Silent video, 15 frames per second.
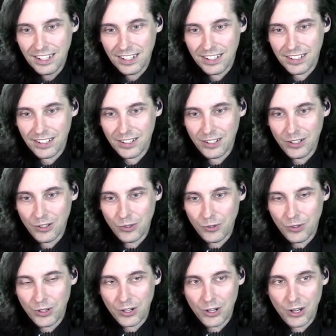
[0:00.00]
Oh
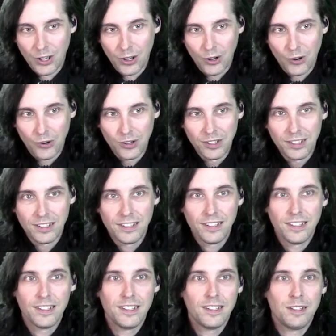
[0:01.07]
no.
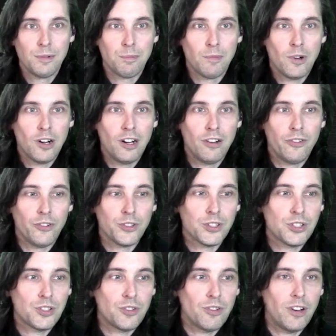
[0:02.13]
Marvel
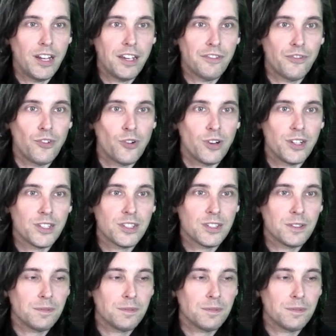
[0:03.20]
Strike Force.